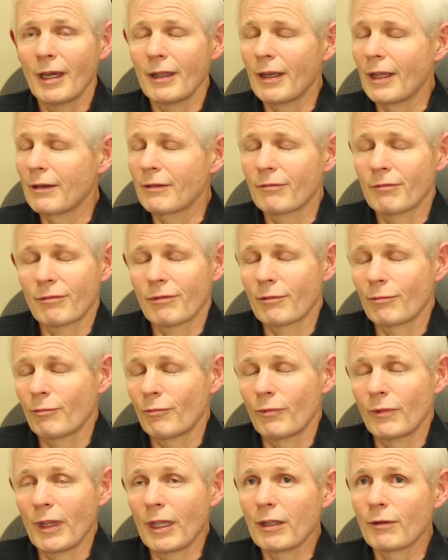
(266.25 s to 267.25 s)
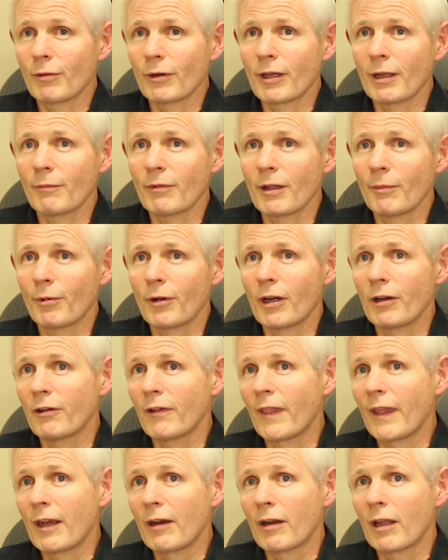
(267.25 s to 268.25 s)
and that's what comes up when I
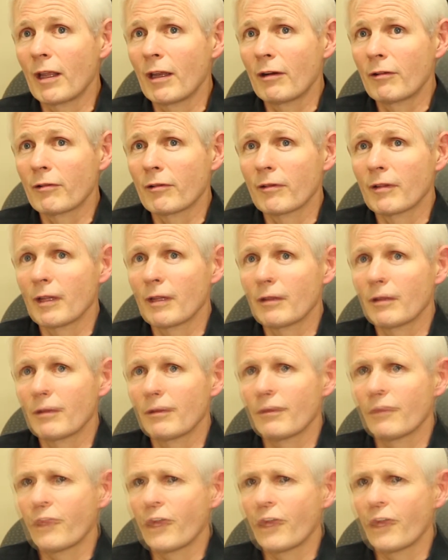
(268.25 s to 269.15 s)
do that exercise.